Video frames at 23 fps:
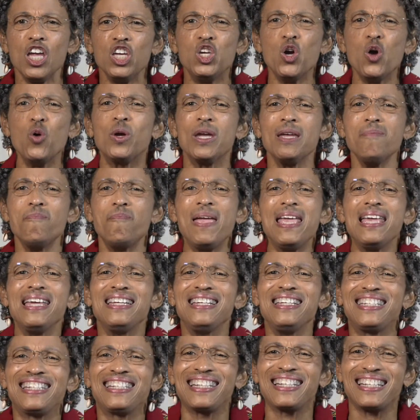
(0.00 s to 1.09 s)
You can be
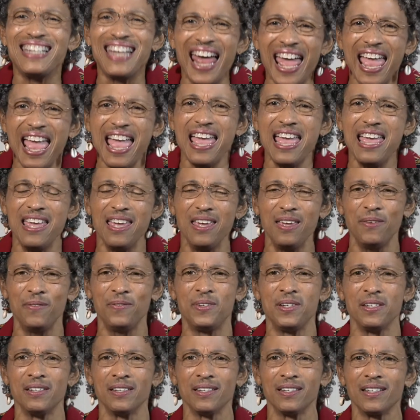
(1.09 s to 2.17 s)

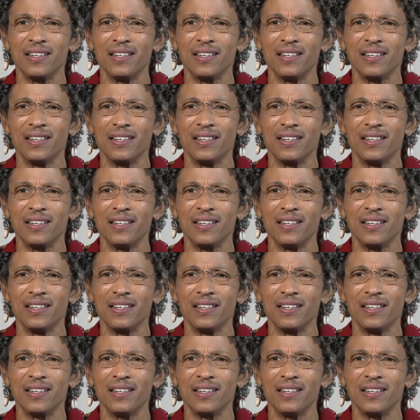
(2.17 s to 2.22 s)
enslaved.